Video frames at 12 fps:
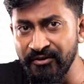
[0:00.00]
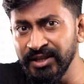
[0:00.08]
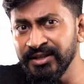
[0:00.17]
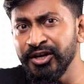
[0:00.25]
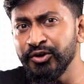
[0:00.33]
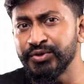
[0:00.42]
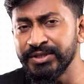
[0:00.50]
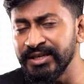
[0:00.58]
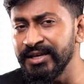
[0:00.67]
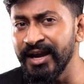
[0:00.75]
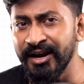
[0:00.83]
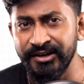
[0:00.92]
everything that you
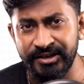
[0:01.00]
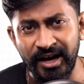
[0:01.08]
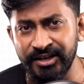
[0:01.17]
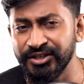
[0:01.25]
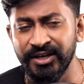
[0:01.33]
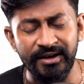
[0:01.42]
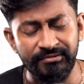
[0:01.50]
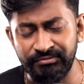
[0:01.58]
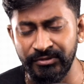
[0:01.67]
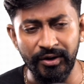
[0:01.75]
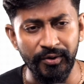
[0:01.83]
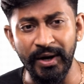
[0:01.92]
see and touching
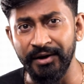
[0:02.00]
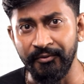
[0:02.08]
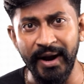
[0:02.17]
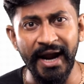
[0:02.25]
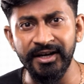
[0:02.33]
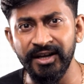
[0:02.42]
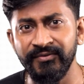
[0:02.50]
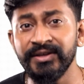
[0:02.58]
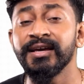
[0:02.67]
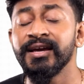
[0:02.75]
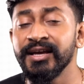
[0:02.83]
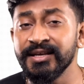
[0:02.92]
and you're
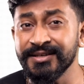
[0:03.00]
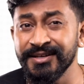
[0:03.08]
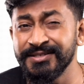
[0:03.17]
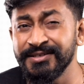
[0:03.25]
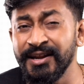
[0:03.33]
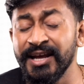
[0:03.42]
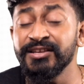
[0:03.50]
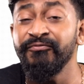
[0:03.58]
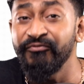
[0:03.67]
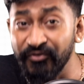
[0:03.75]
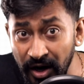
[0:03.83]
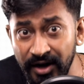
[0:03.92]
interacting with is considered as a